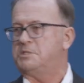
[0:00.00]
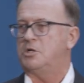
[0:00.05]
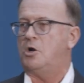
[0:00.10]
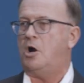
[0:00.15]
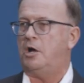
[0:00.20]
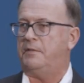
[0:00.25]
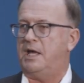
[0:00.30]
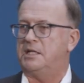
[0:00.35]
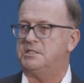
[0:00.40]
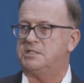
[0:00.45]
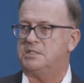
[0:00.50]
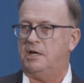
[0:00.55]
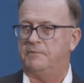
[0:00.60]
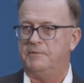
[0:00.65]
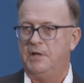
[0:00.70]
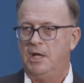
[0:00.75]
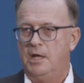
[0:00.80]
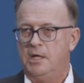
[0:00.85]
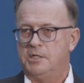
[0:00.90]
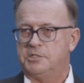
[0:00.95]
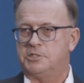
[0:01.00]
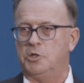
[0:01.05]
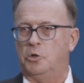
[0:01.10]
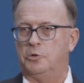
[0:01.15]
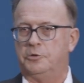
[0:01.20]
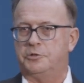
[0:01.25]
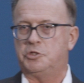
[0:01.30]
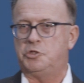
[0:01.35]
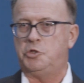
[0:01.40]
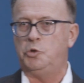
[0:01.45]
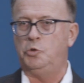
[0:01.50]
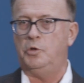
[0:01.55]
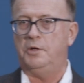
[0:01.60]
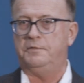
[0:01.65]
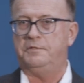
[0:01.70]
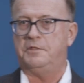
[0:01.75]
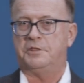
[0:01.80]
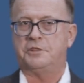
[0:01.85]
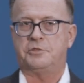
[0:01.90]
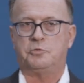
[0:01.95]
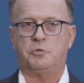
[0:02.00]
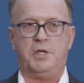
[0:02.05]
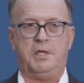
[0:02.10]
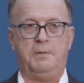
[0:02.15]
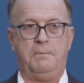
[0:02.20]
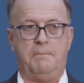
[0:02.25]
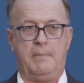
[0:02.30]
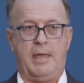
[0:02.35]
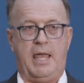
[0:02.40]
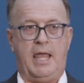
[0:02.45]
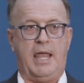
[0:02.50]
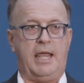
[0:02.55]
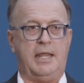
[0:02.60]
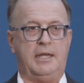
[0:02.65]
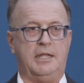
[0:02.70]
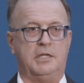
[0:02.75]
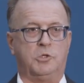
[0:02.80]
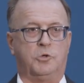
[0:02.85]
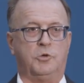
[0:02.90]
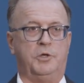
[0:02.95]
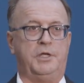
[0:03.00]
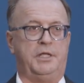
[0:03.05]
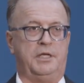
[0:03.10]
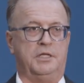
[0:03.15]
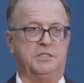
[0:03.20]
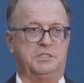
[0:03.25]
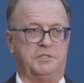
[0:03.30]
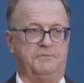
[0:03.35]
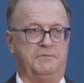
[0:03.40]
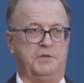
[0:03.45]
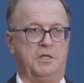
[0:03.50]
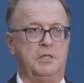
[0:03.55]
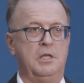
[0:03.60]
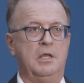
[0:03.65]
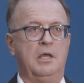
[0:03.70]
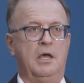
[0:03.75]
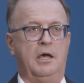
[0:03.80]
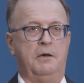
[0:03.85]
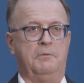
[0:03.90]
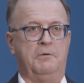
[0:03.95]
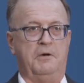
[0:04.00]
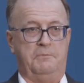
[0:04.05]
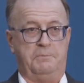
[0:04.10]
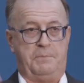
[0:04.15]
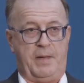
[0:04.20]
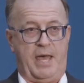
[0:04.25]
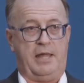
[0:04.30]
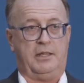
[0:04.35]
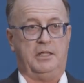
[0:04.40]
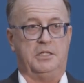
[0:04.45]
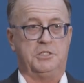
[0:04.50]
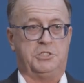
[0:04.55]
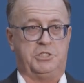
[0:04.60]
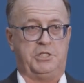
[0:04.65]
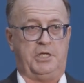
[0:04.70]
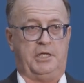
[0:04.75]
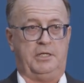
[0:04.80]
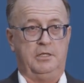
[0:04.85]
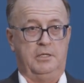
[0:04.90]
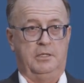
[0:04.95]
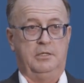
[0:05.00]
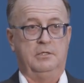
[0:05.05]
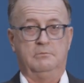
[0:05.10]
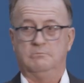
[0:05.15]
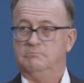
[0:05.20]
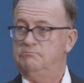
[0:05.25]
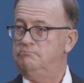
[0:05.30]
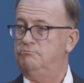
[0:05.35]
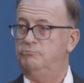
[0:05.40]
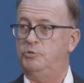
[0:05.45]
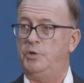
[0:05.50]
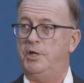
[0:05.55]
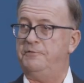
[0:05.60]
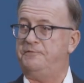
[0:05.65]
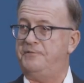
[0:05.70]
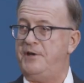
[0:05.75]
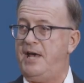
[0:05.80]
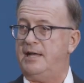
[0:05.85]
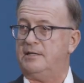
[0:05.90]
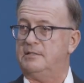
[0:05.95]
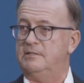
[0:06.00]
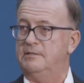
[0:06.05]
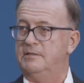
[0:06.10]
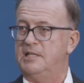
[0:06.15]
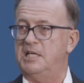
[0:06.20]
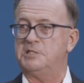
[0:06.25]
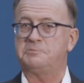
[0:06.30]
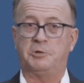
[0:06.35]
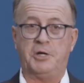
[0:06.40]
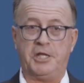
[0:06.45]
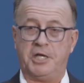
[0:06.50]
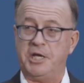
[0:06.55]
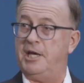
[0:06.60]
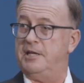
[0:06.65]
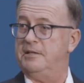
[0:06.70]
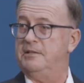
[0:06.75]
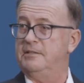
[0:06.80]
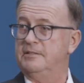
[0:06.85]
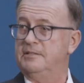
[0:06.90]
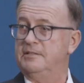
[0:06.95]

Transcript: and all that stuff. So 2 of the 3 main ingredients of a balance sheet we affect. That's pretty good.